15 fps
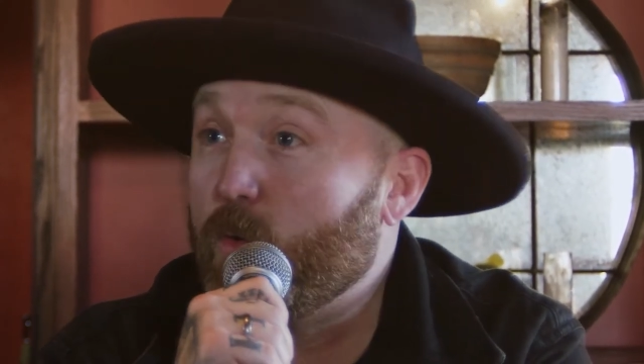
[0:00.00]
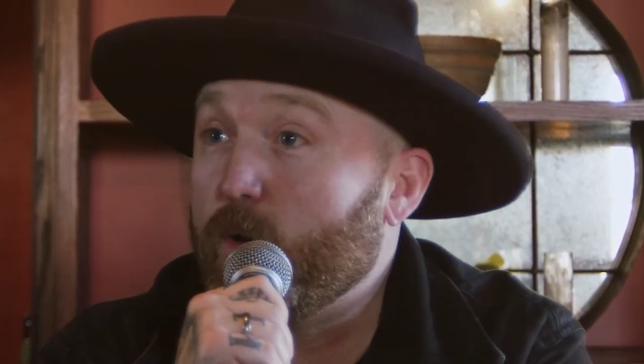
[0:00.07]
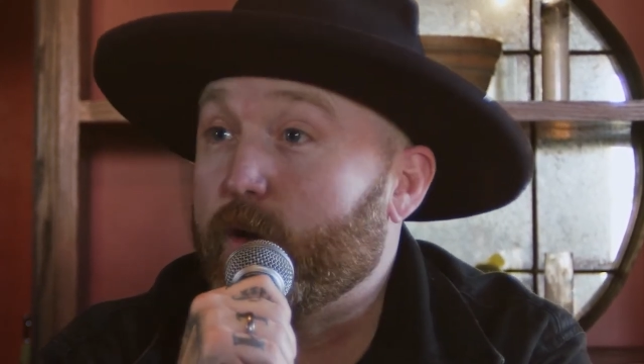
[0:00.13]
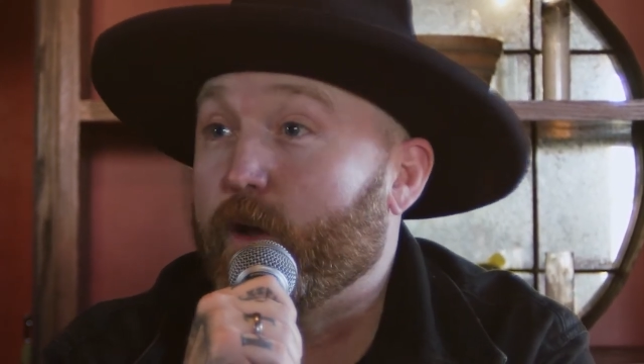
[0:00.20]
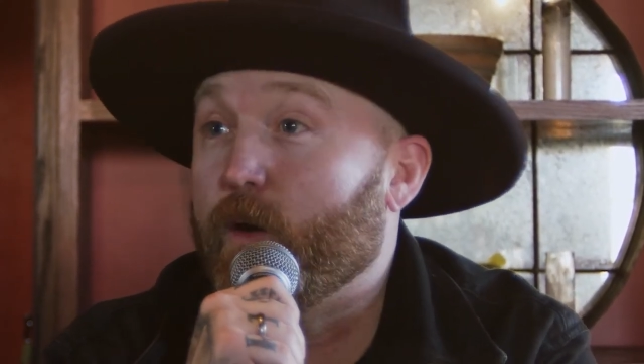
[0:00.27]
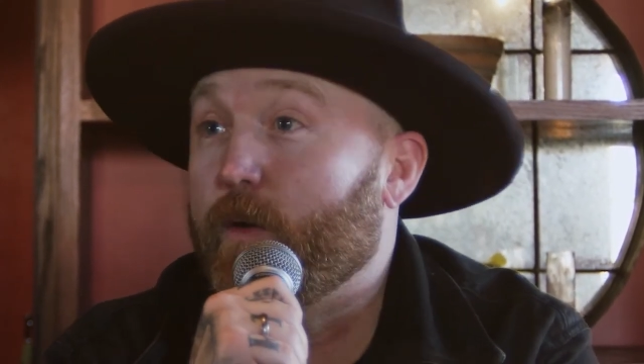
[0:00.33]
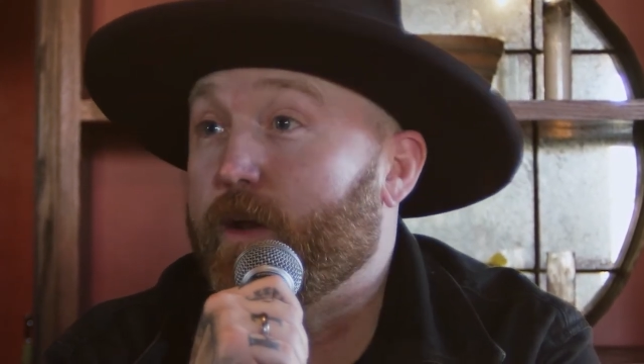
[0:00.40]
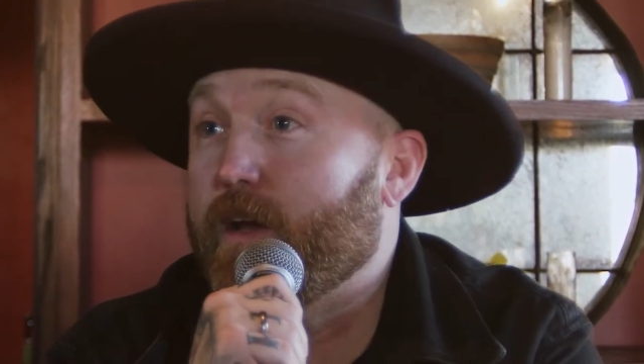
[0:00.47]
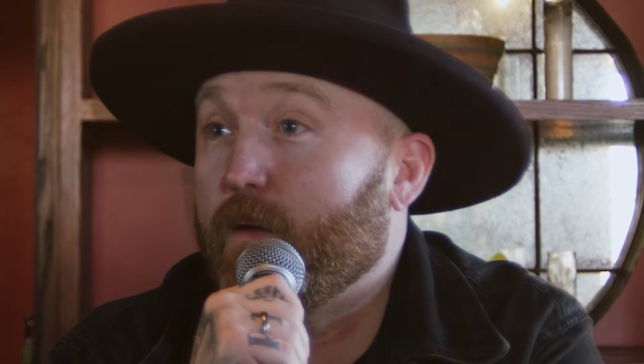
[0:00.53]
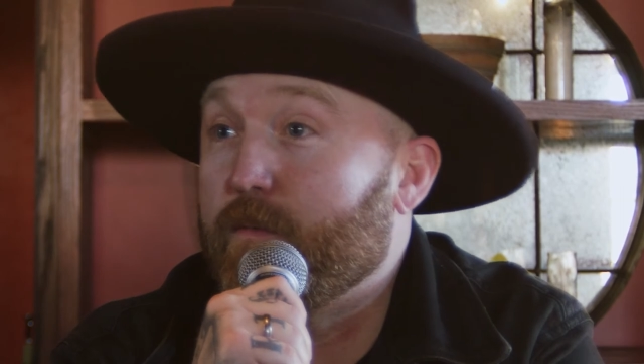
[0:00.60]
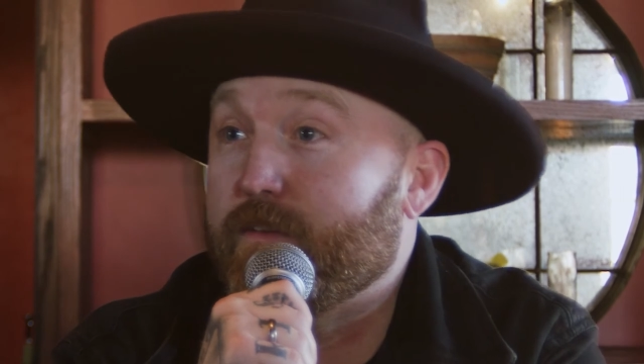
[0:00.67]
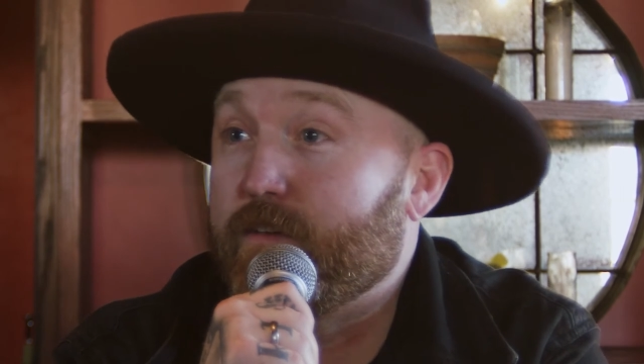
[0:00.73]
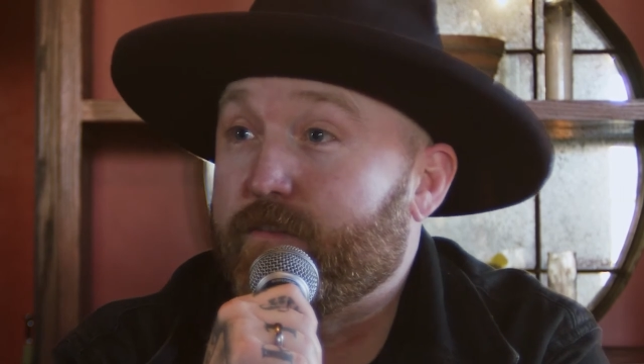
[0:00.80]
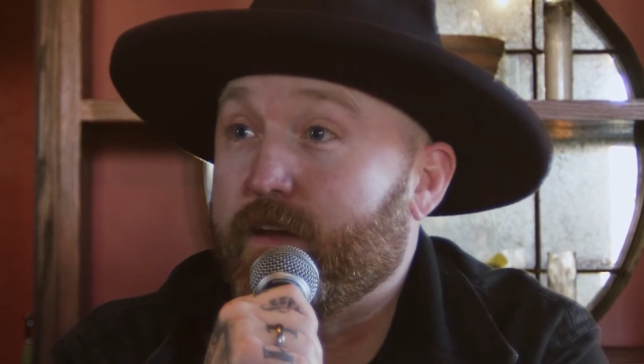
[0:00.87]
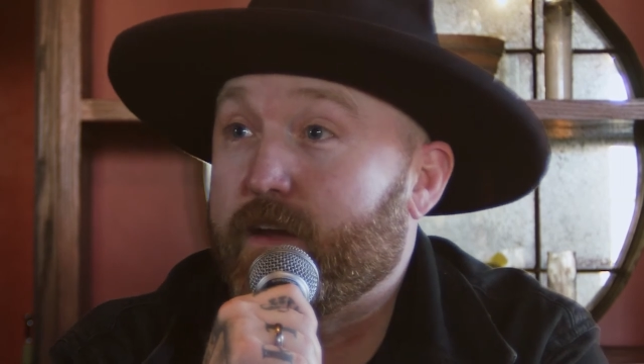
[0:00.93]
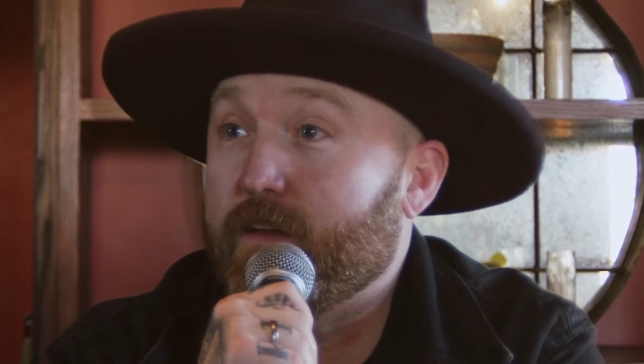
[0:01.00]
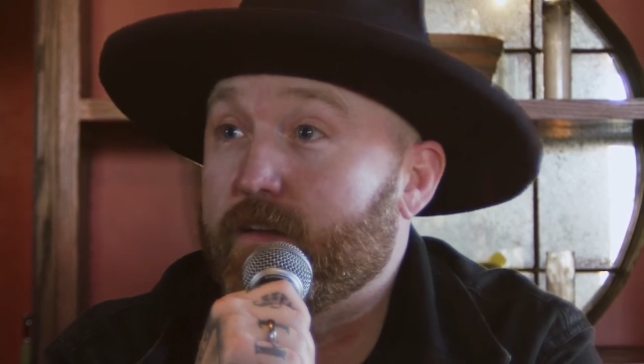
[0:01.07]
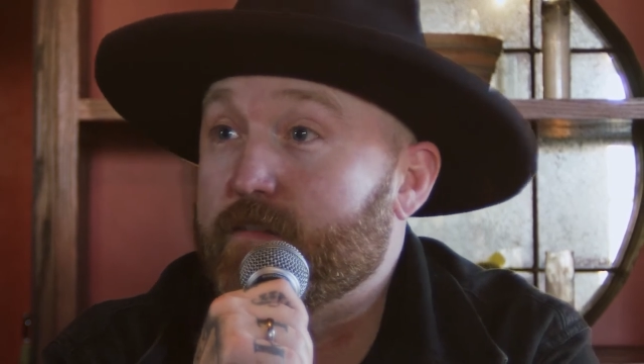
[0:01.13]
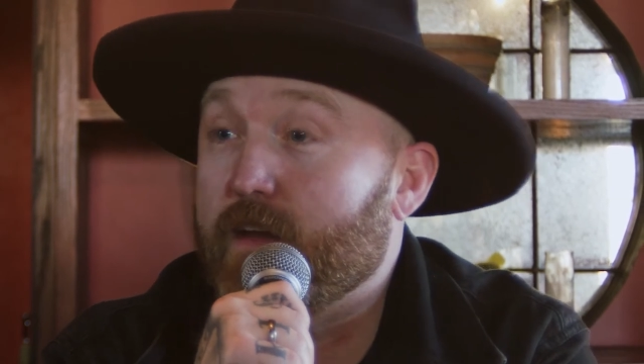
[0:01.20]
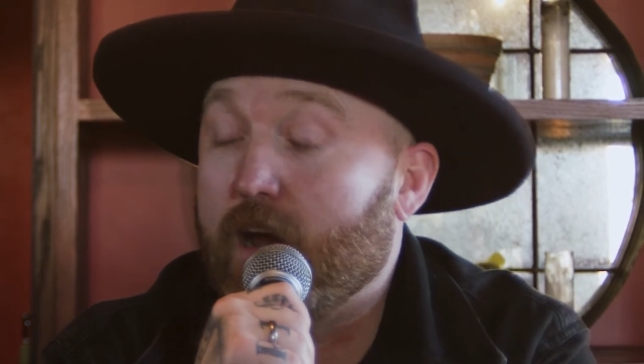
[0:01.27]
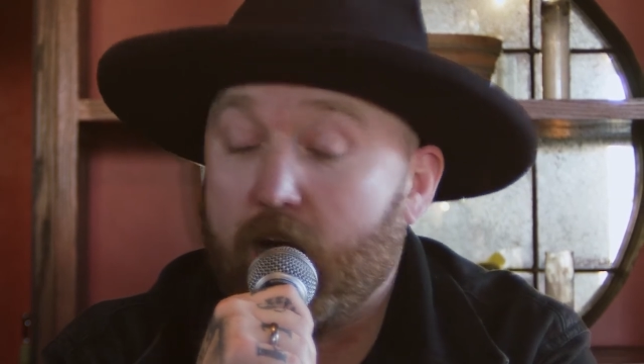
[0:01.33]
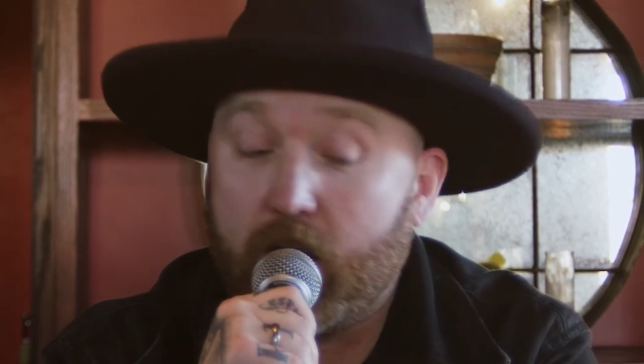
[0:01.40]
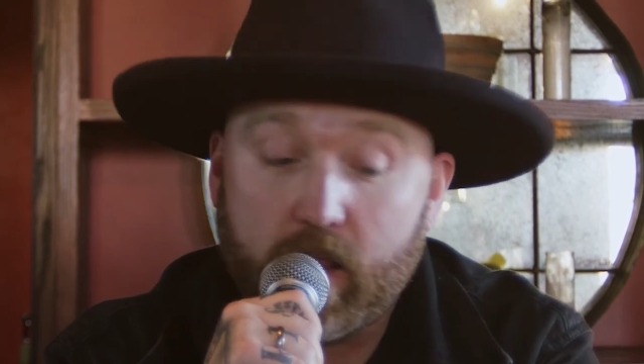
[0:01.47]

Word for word: a weirdo when it comes to fans.